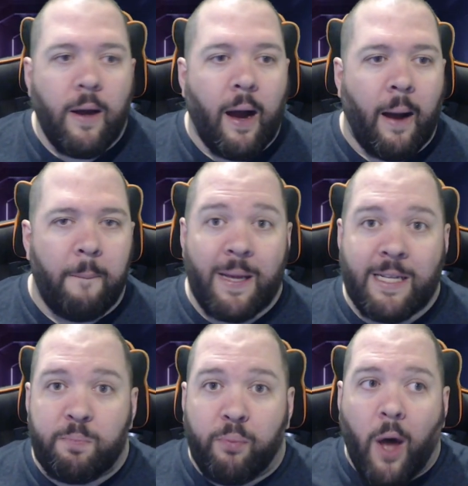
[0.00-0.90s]

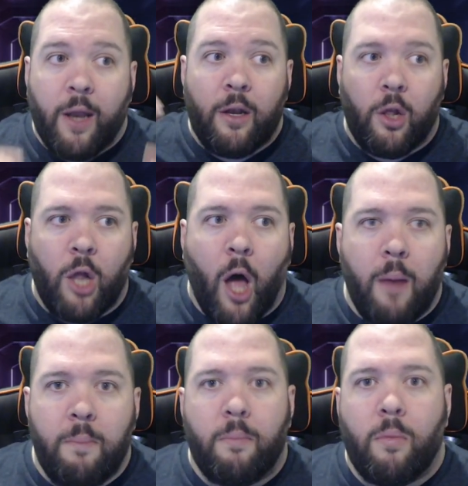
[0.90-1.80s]
It's brought in a
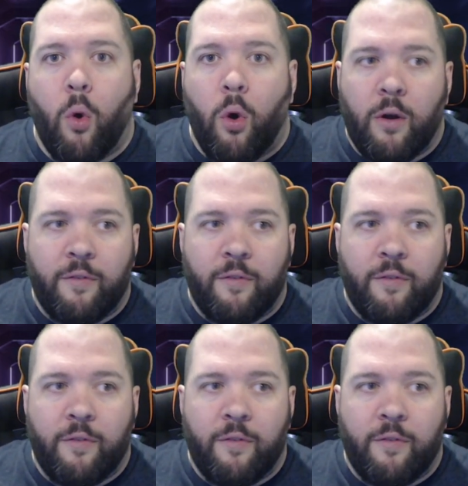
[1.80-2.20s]
lot more